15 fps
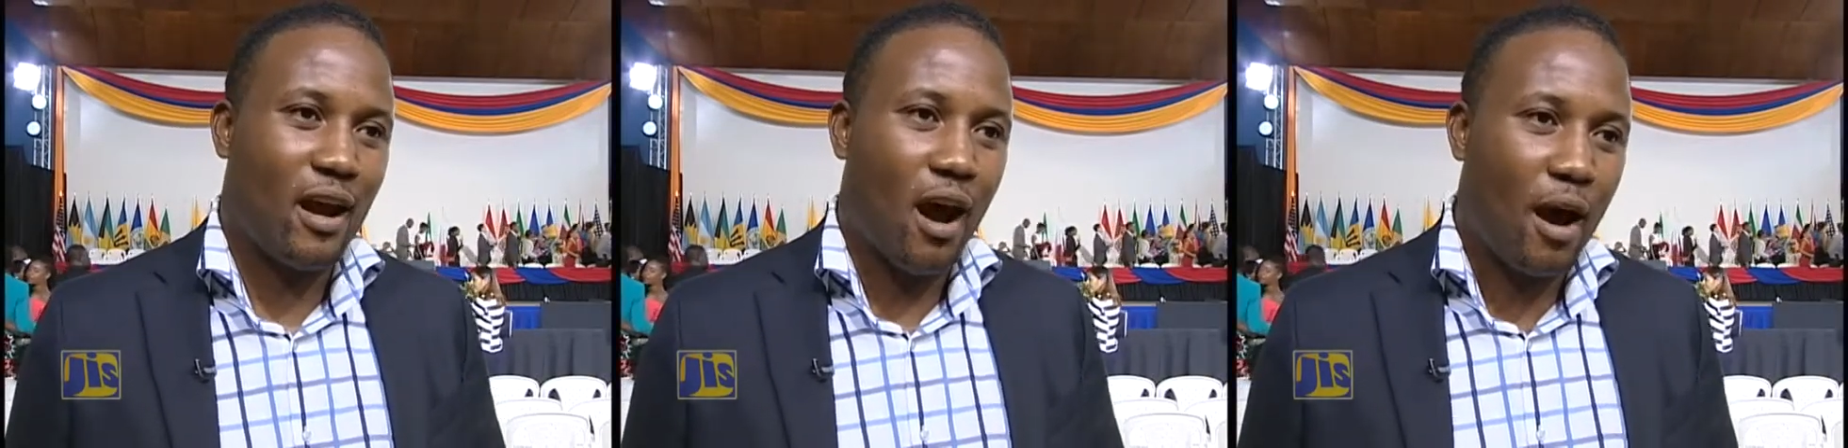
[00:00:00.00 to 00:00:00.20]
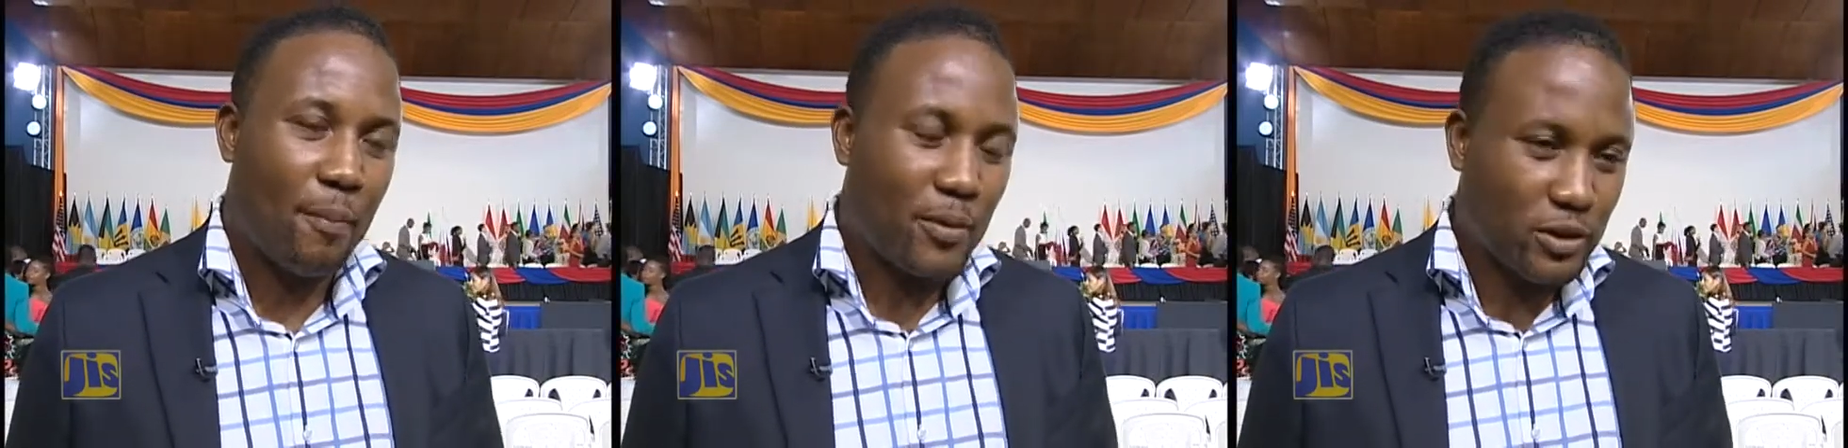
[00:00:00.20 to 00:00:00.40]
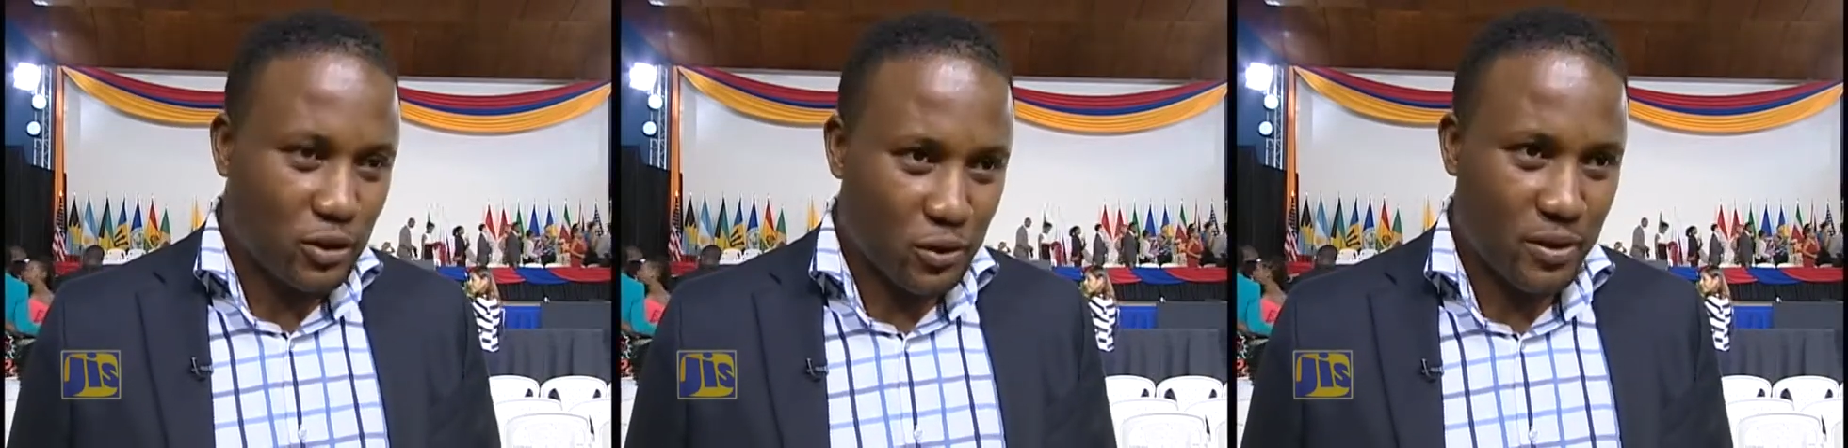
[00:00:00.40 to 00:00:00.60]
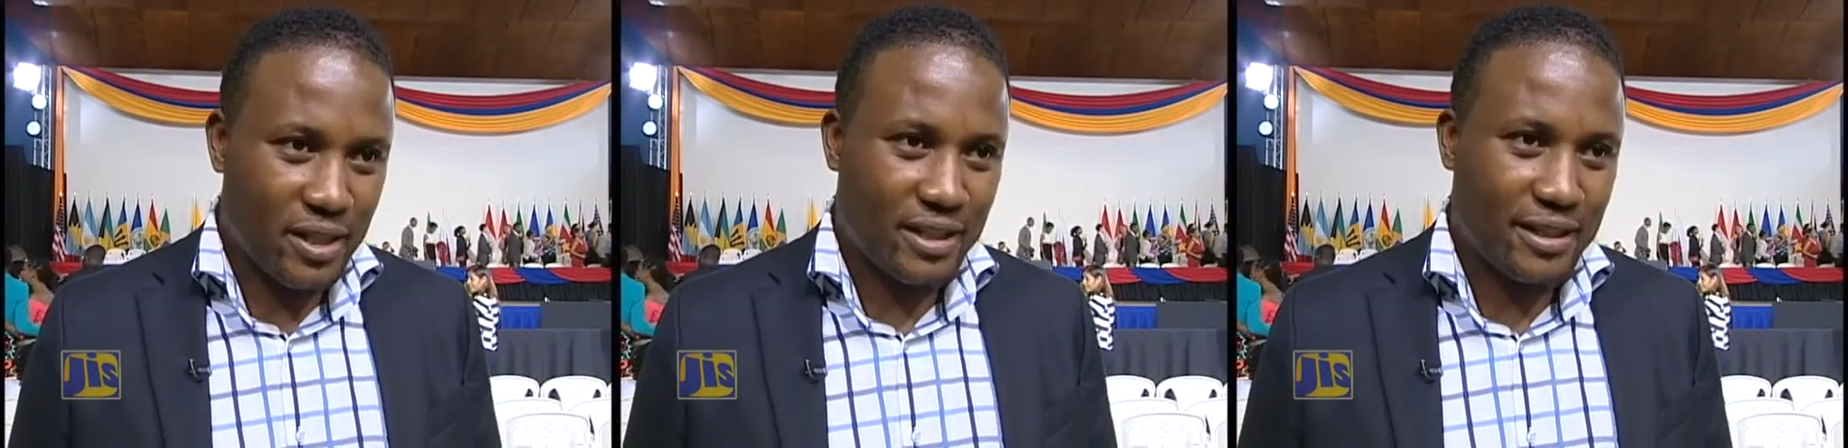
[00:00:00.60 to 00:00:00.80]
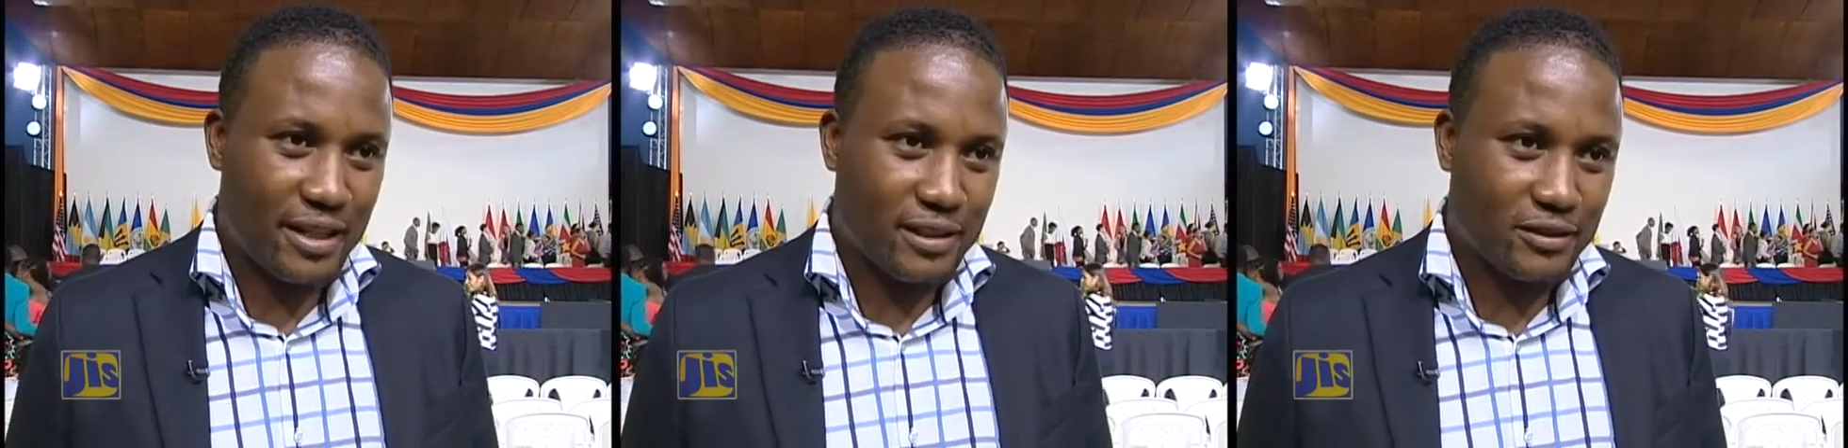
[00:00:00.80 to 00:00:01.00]

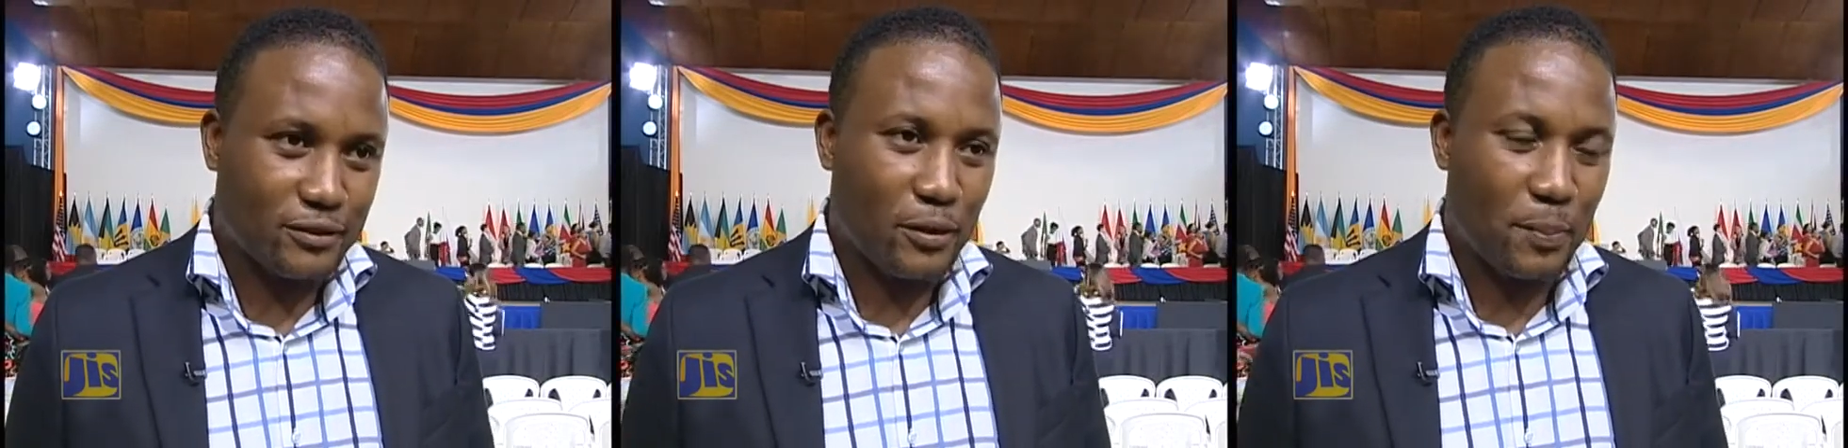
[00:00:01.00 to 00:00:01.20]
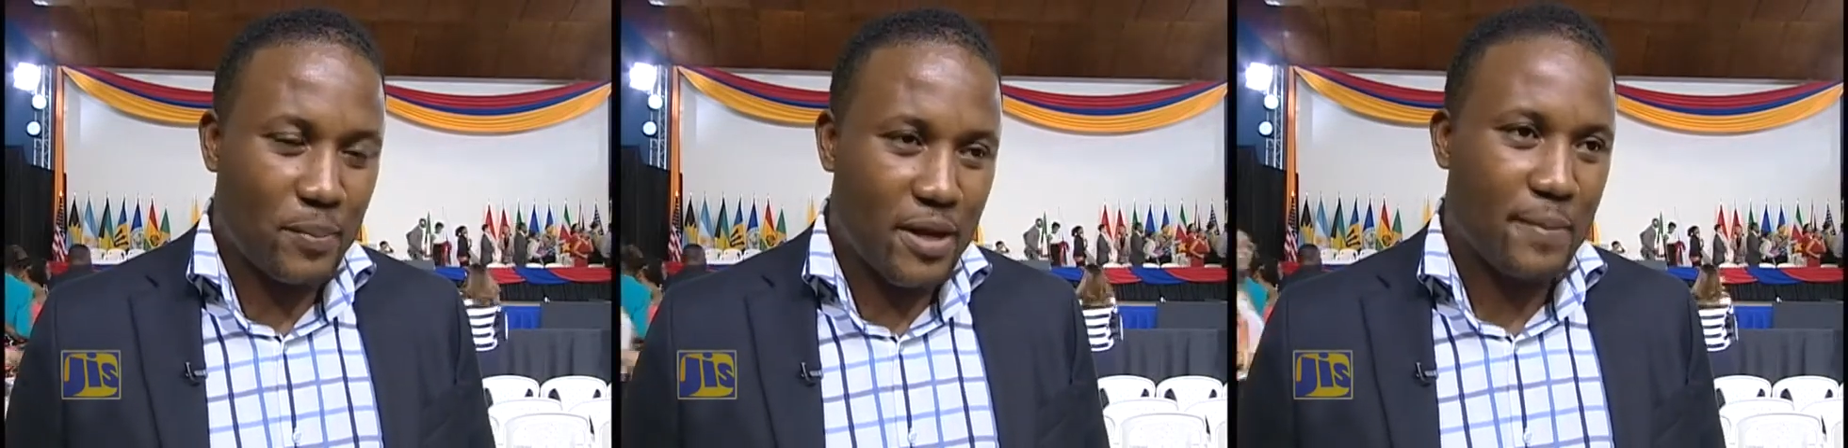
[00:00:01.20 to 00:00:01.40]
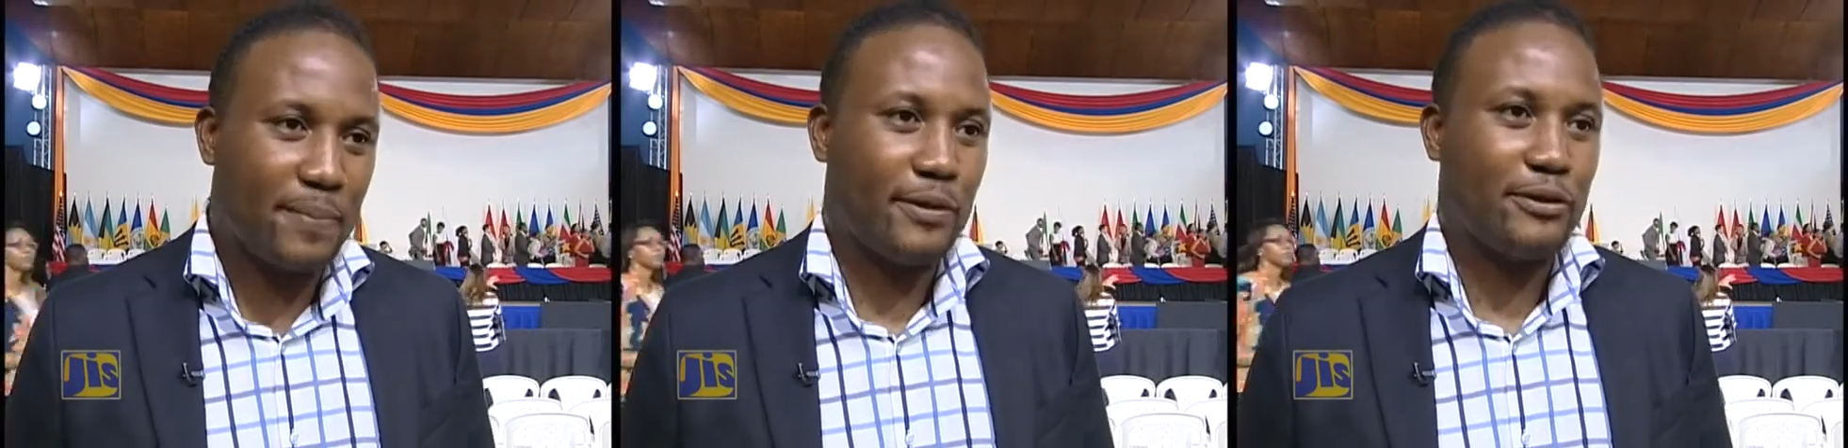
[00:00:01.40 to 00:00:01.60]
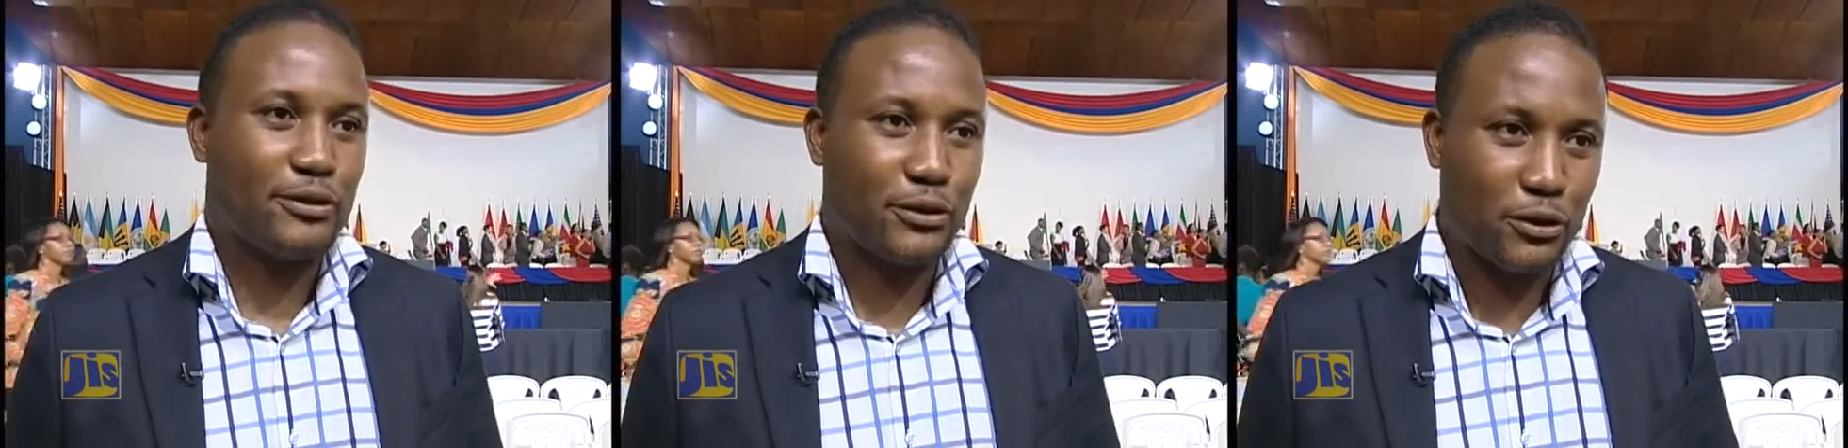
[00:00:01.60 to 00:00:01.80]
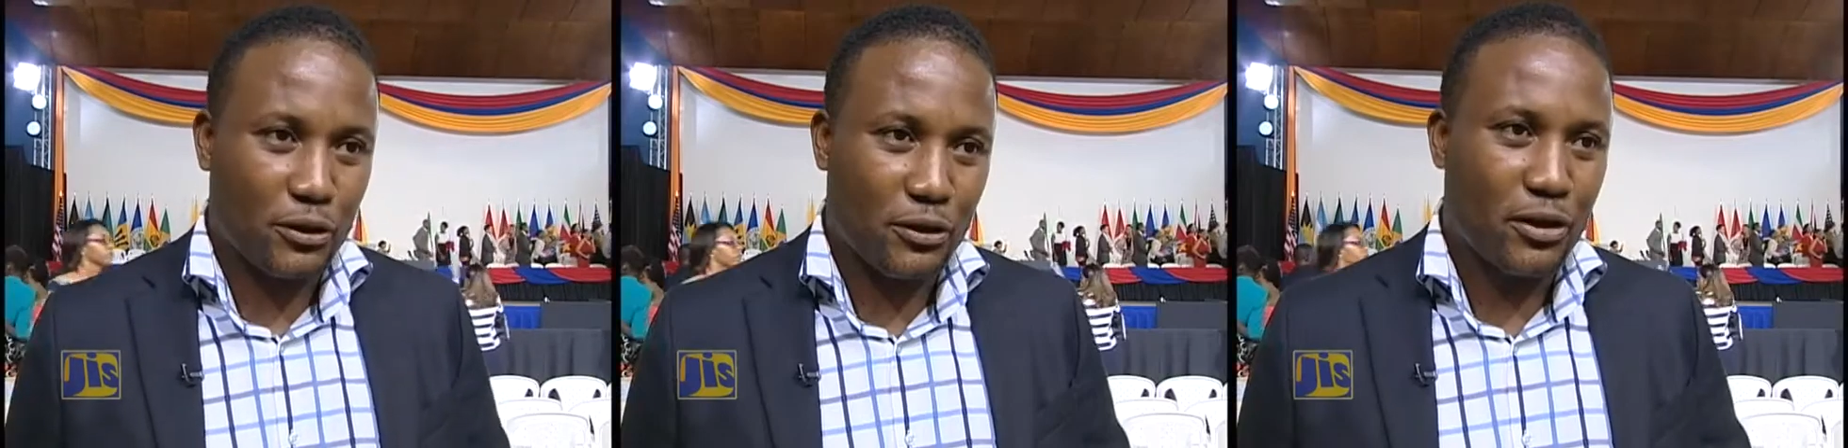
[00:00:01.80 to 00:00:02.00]
opportunities for people
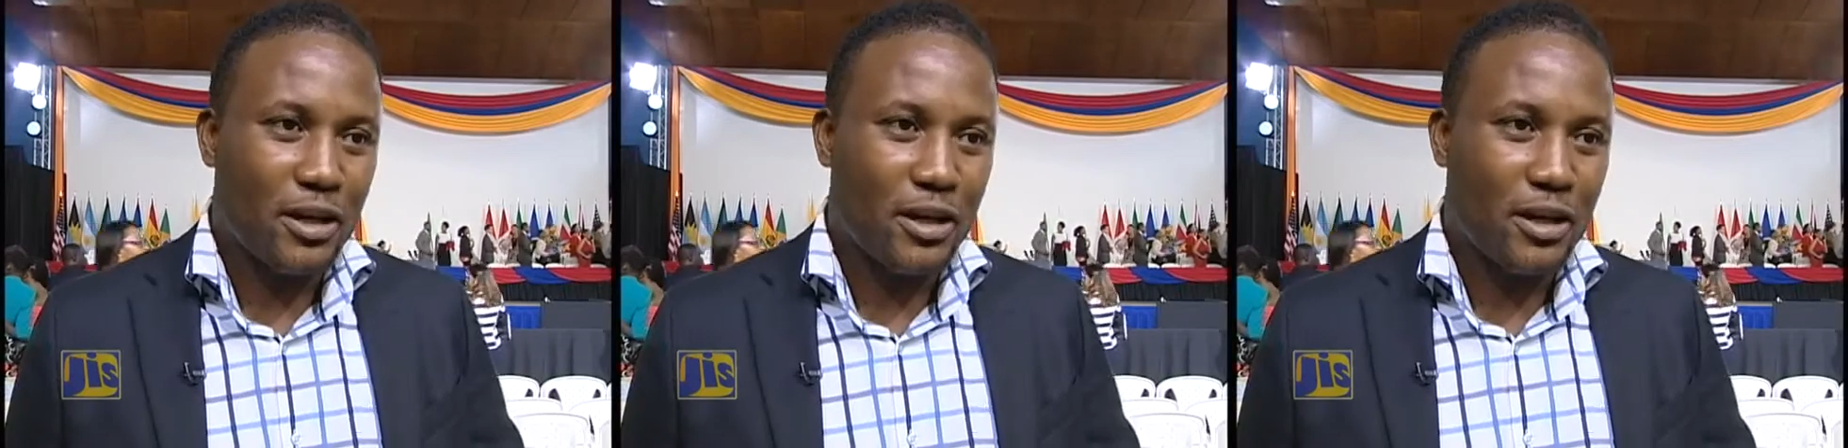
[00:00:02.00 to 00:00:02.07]
to